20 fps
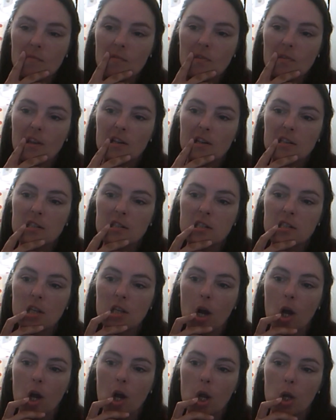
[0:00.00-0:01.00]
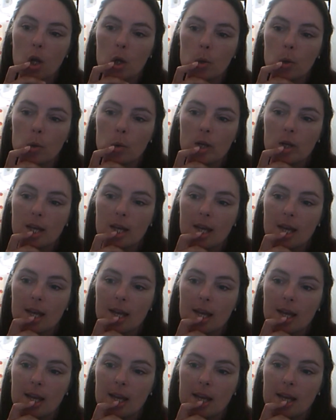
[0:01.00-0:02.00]
So
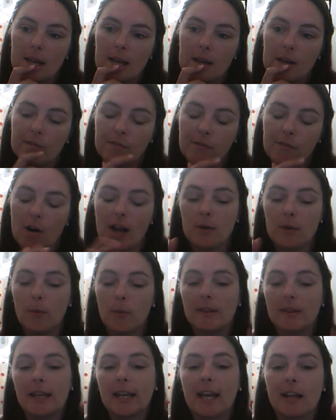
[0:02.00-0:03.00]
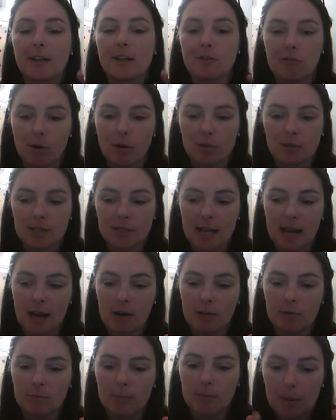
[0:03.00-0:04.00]
for anyone that gets grossed
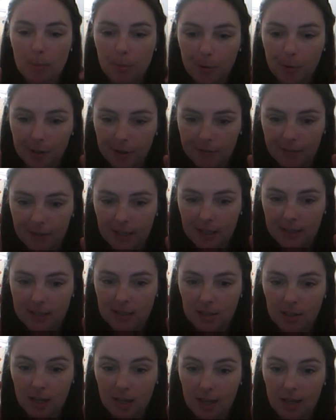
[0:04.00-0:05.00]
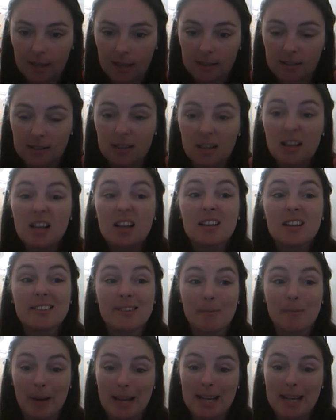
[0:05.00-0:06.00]
out, maybe put your fingers in your ears. So
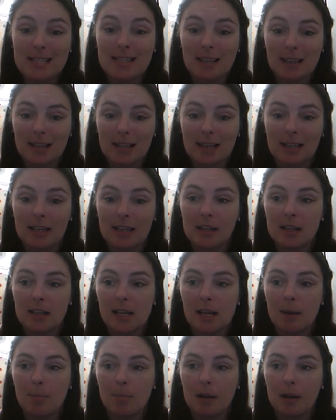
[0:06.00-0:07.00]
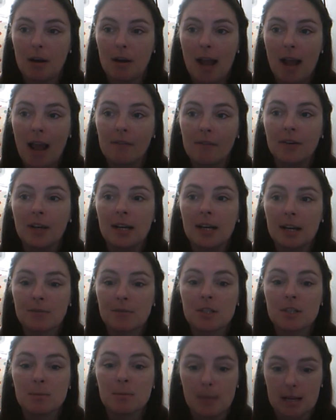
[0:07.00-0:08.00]
basically, it'd be like having another
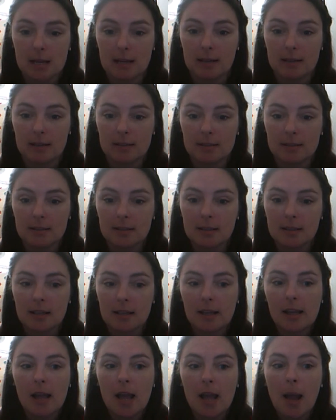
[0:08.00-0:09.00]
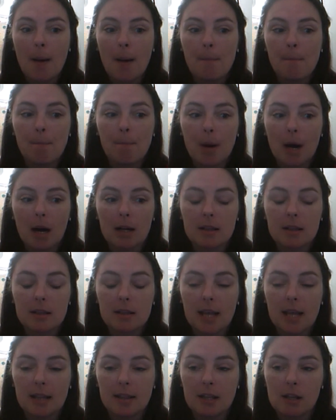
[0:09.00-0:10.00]
smear, but
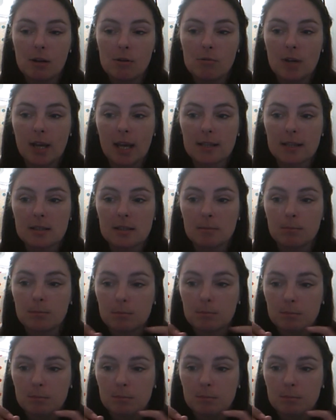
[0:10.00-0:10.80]
then they'll get some